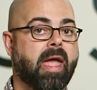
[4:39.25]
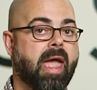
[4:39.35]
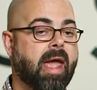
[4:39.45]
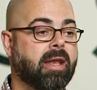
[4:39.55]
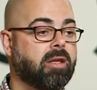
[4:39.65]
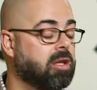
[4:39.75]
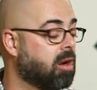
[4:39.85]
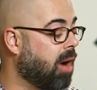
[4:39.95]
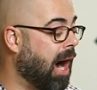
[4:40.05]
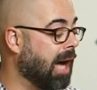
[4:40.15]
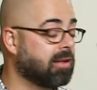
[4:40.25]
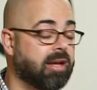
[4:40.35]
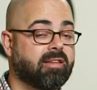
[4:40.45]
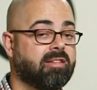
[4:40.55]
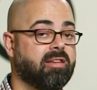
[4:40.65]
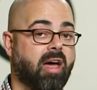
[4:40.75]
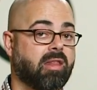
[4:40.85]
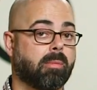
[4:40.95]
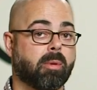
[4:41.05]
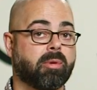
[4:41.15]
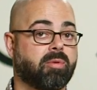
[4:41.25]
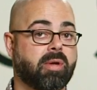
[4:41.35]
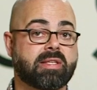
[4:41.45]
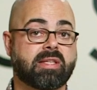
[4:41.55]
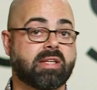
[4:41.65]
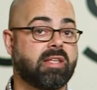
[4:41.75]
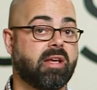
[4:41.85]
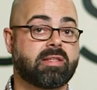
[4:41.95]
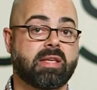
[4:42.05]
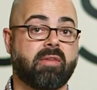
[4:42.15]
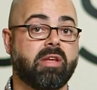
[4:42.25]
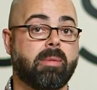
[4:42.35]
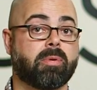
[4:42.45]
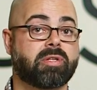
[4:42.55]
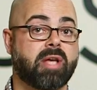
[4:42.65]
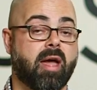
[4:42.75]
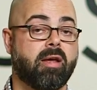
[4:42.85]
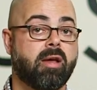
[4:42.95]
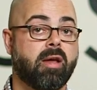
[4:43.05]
And I like to see that number between 60 and 70%.